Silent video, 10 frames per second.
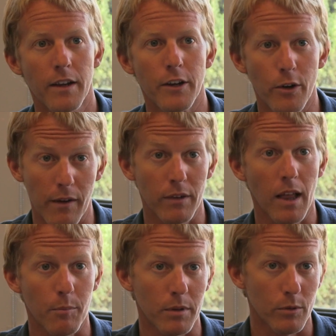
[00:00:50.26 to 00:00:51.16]
You know, you have a
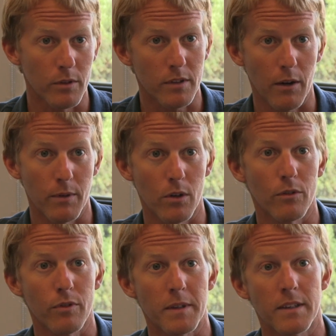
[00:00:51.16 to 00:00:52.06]
lot of pollutants that
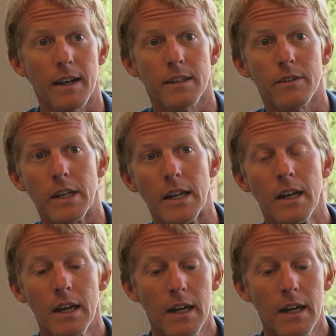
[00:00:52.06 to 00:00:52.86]
result from this activity.